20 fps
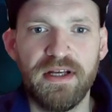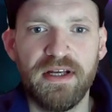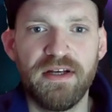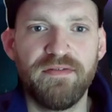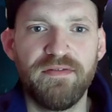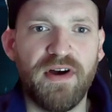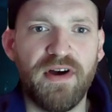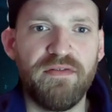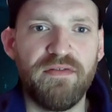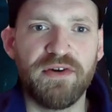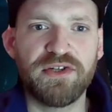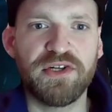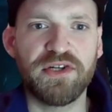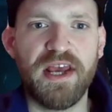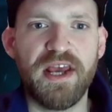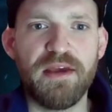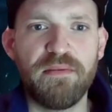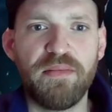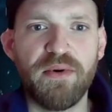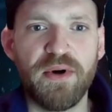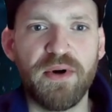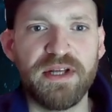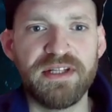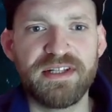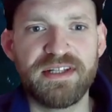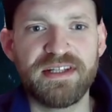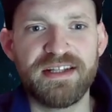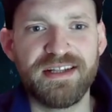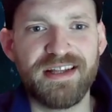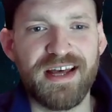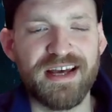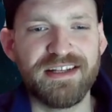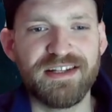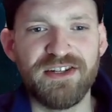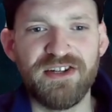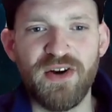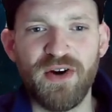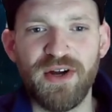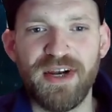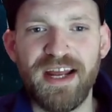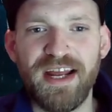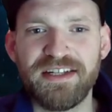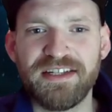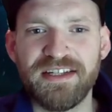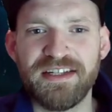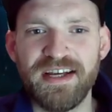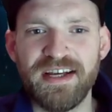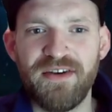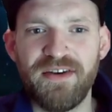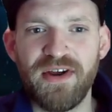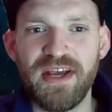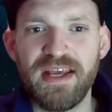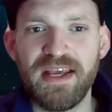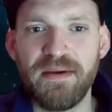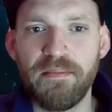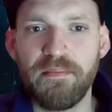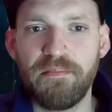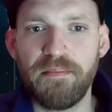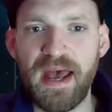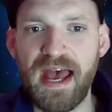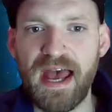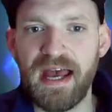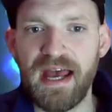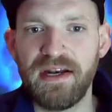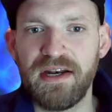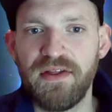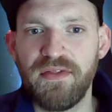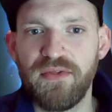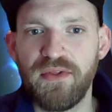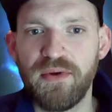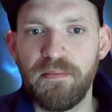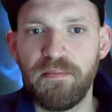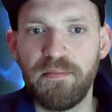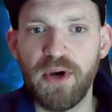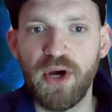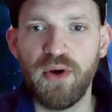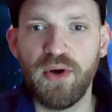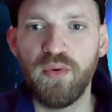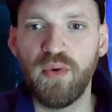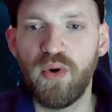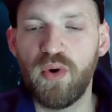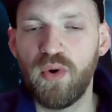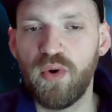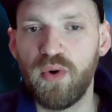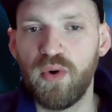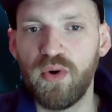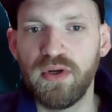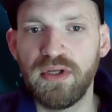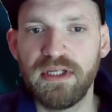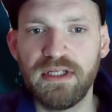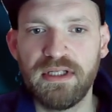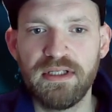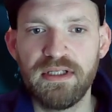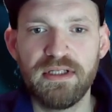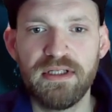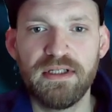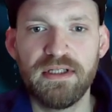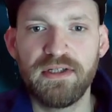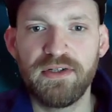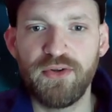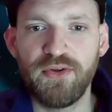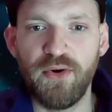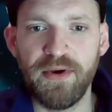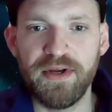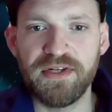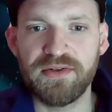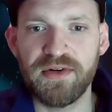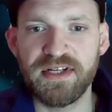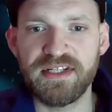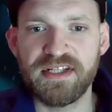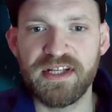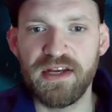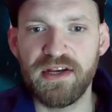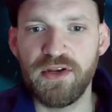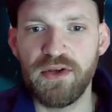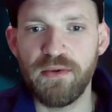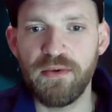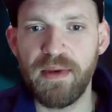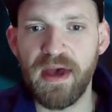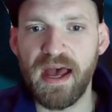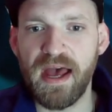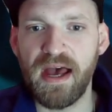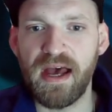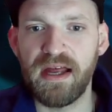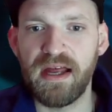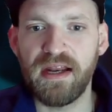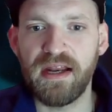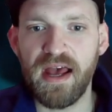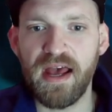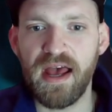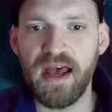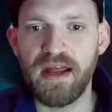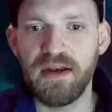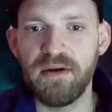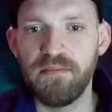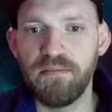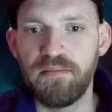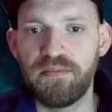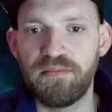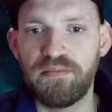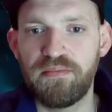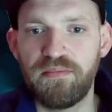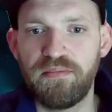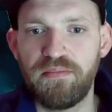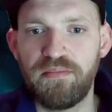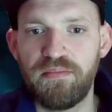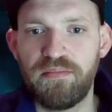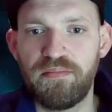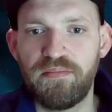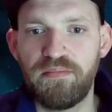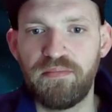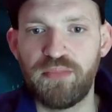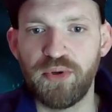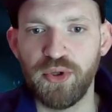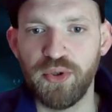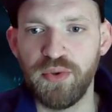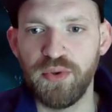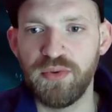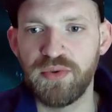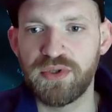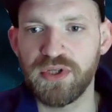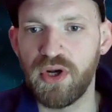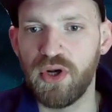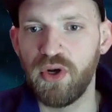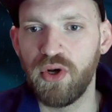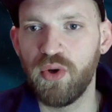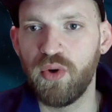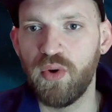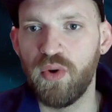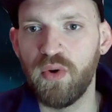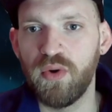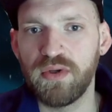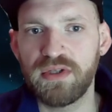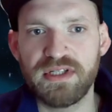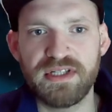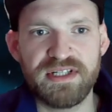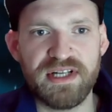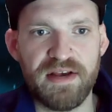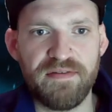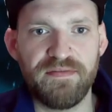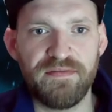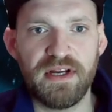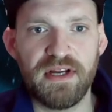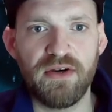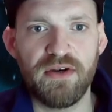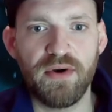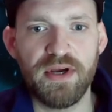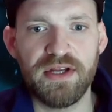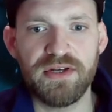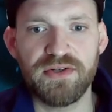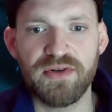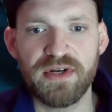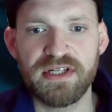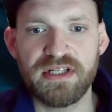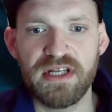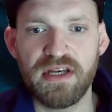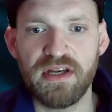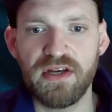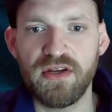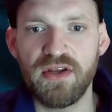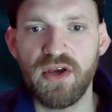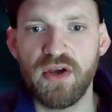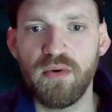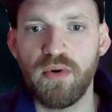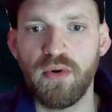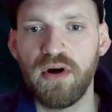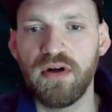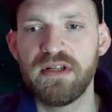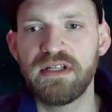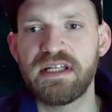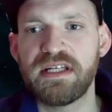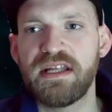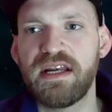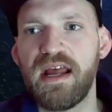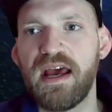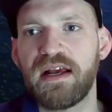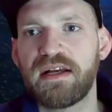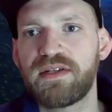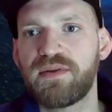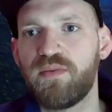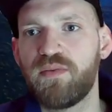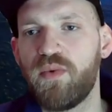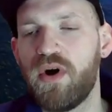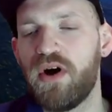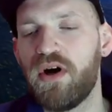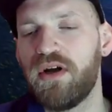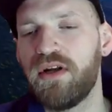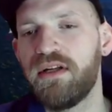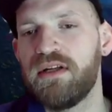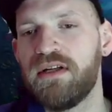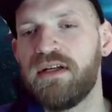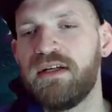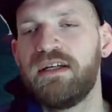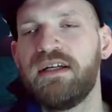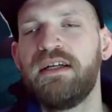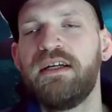580 points. That is not a legendary. Pan the Bowhorn. Not interested in you, Pan. And Brood Lord. Definitely not interested in you. On to the next one.